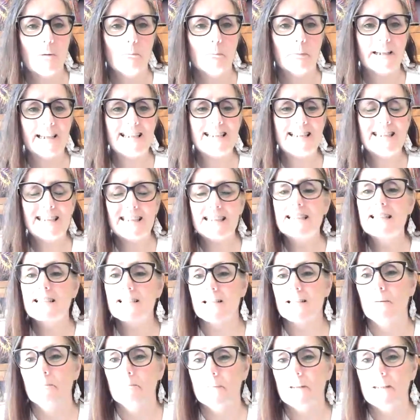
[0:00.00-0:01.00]
But it did
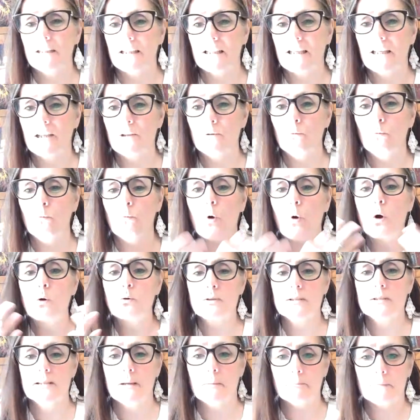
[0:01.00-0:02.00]
something, it
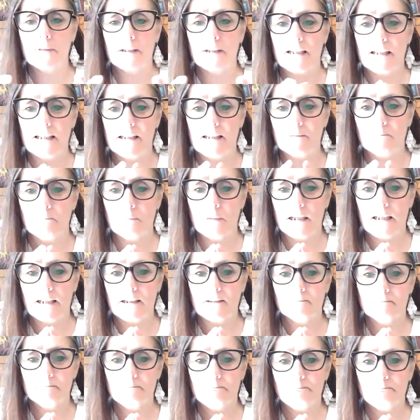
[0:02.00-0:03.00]
woke something in
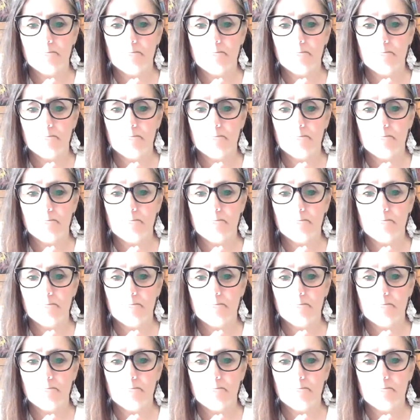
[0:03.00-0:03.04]
me.